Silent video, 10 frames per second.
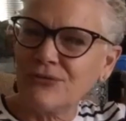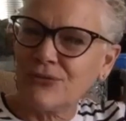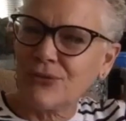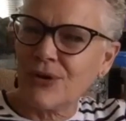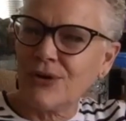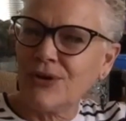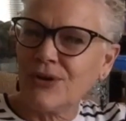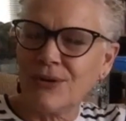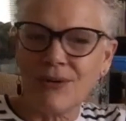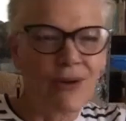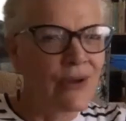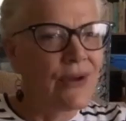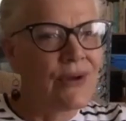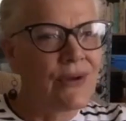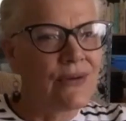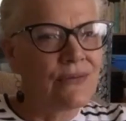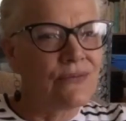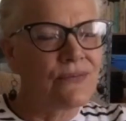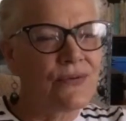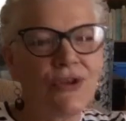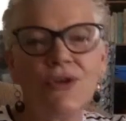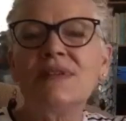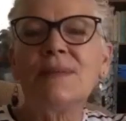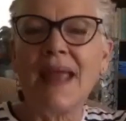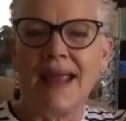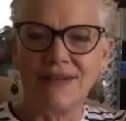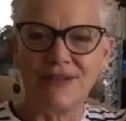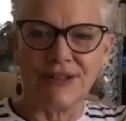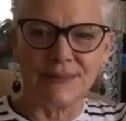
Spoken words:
for you as a painter.